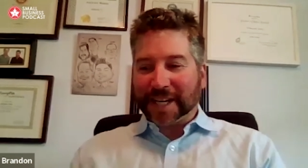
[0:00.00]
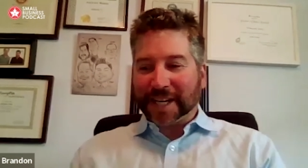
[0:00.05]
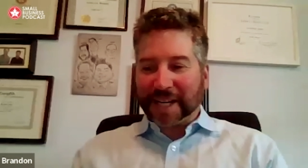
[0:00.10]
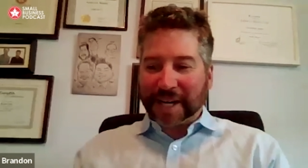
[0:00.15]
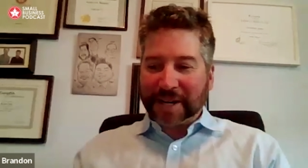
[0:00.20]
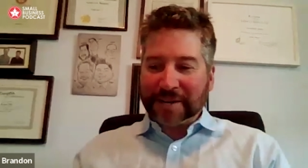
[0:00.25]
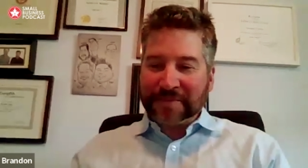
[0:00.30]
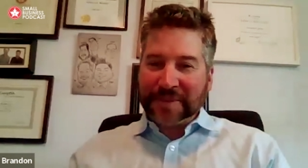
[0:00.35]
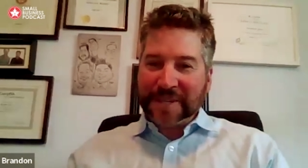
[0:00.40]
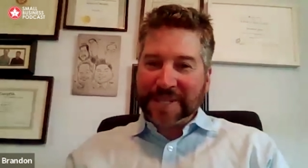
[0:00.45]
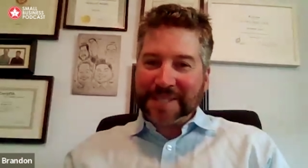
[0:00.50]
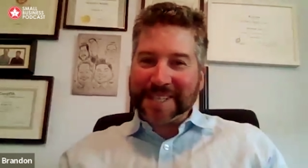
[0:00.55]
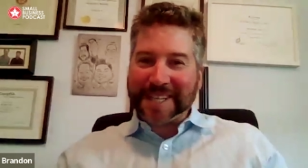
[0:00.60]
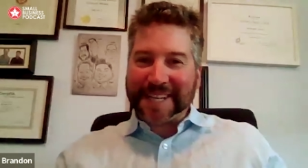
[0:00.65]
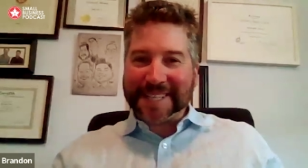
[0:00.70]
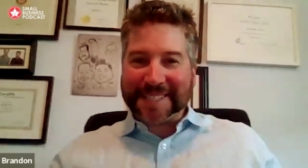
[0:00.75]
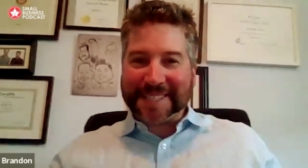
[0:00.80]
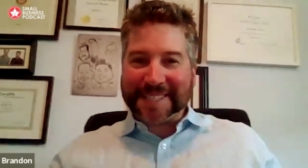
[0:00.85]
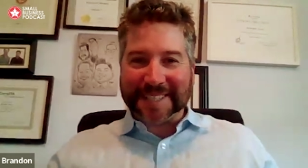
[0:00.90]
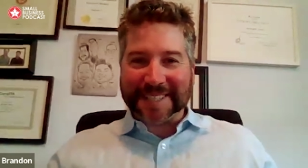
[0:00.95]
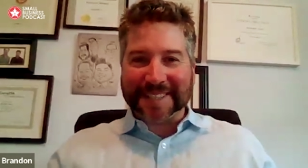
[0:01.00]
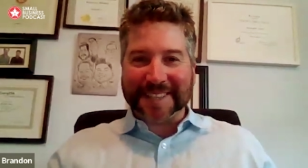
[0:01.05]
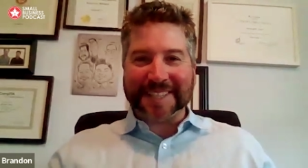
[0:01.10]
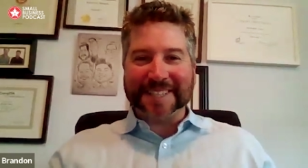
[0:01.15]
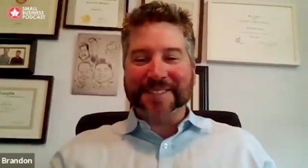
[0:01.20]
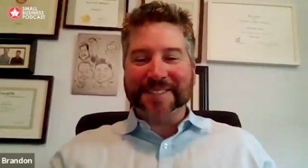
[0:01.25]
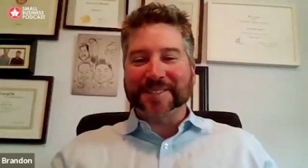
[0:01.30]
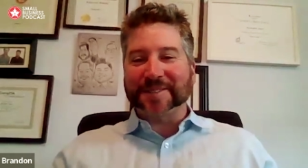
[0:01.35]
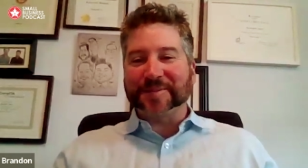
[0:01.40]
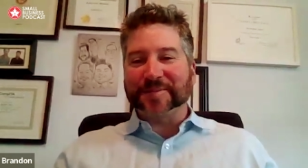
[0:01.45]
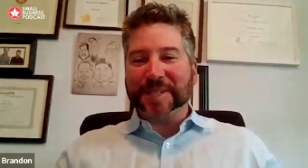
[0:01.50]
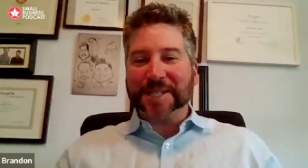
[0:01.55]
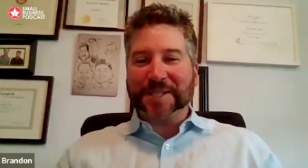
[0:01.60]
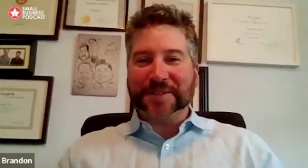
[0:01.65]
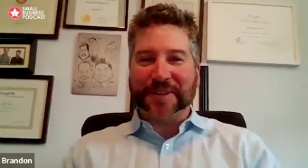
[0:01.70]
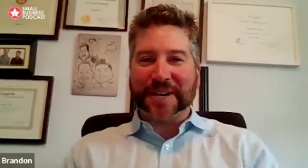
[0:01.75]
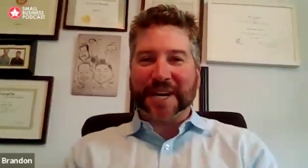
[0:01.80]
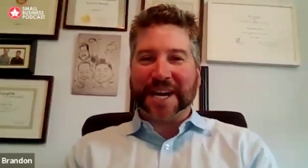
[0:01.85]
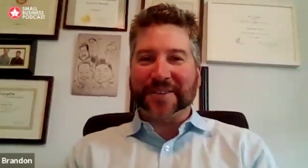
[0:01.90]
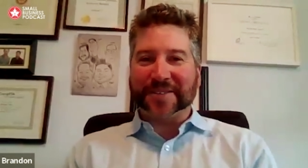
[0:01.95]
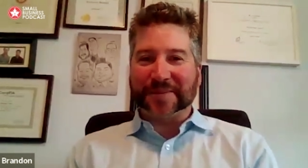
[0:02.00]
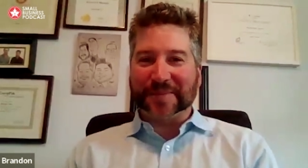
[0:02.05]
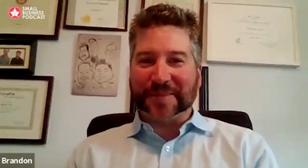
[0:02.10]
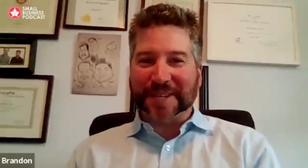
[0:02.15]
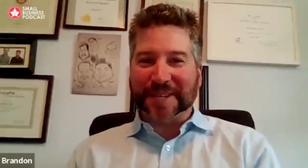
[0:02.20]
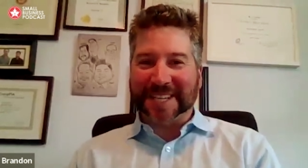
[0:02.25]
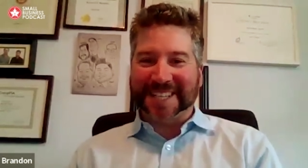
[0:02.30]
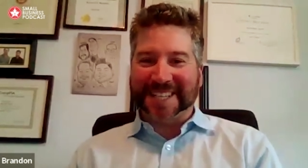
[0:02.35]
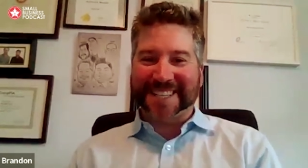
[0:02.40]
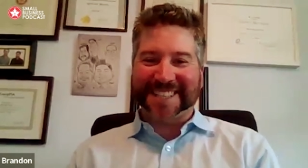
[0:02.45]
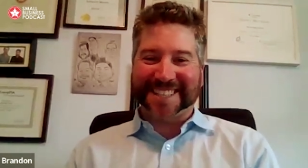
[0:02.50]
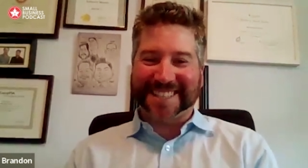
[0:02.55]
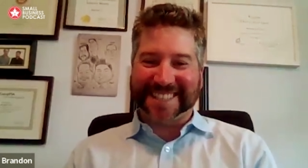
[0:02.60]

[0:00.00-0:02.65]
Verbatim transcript: I'm fantastic. Thanks so much for having me.